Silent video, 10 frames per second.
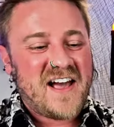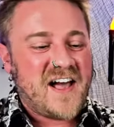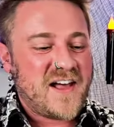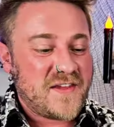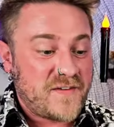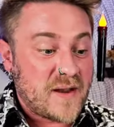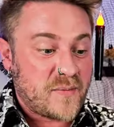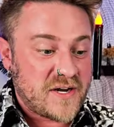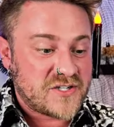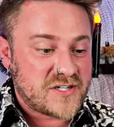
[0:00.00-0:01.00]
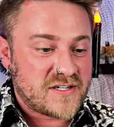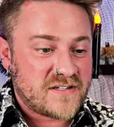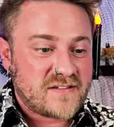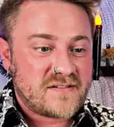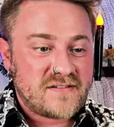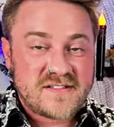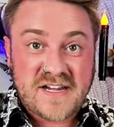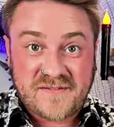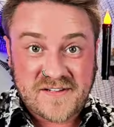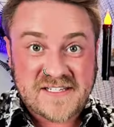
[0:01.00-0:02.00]
The vibration
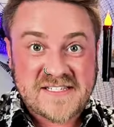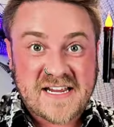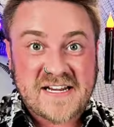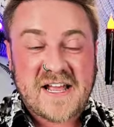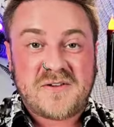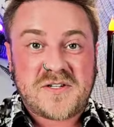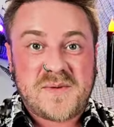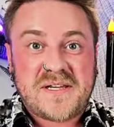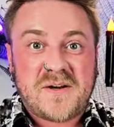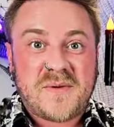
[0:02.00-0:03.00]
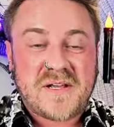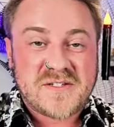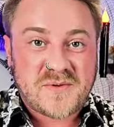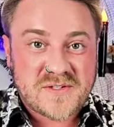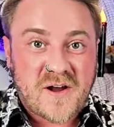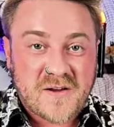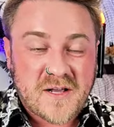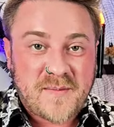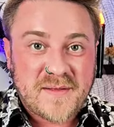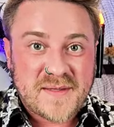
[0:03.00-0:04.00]
definitely standing out to me here because we were talking
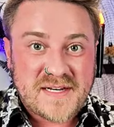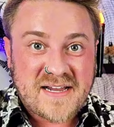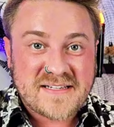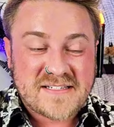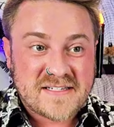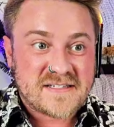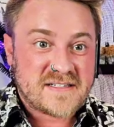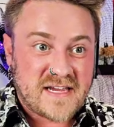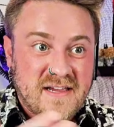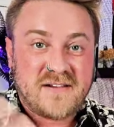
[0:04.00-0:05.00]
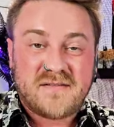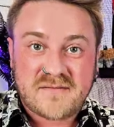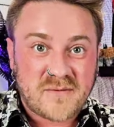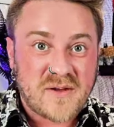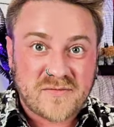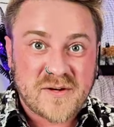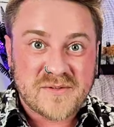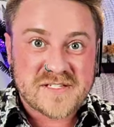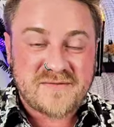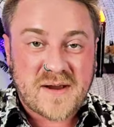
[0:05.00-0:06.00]
about the diocese and, well,
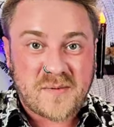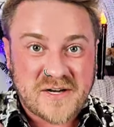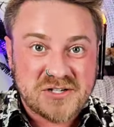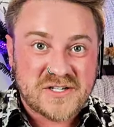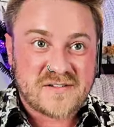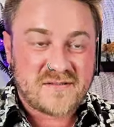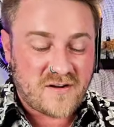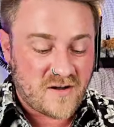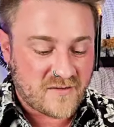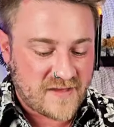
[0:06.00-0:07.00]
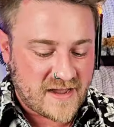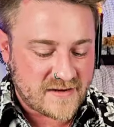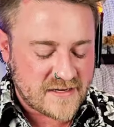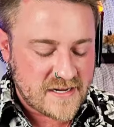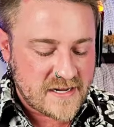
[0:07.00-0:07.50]
frequency, vibration, all of that.